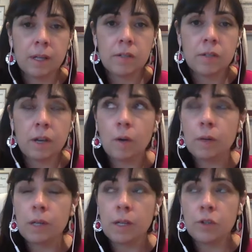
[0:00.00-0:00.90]
So,
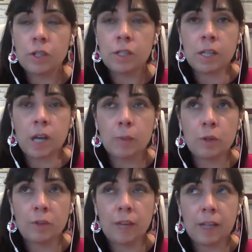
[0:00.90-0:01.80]
and just an
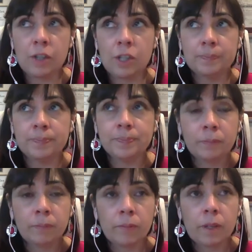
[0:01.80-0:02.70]
observation,
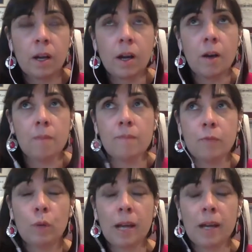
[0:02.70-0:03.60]

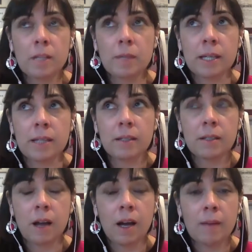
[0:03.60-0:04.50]
my husband,
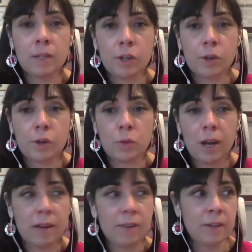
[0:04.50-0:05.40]
I'm his 3rd
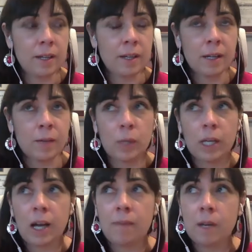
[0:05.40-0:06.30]
wife, and we
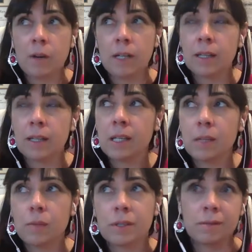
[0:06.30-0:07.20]
got married, I think
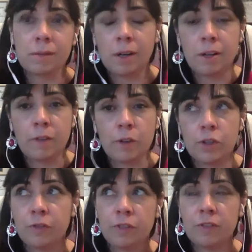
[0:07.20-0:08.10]
he was on the
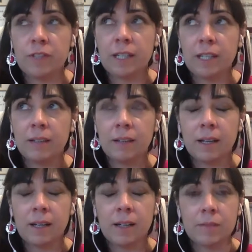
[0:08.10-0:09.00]
verge of 50,
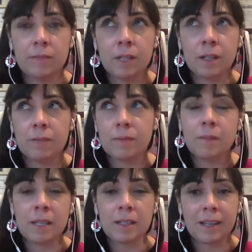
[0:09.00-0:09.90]
I don't know,
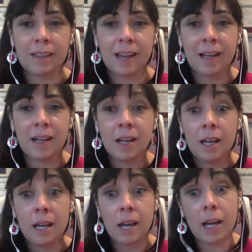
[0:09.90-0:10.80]
something like that.
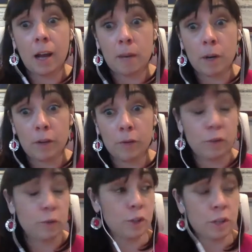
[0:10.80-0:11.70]
And I got married for
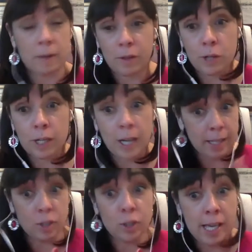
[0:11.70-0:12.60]
the first time at
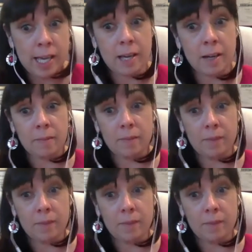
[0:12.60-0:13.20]
39 to him.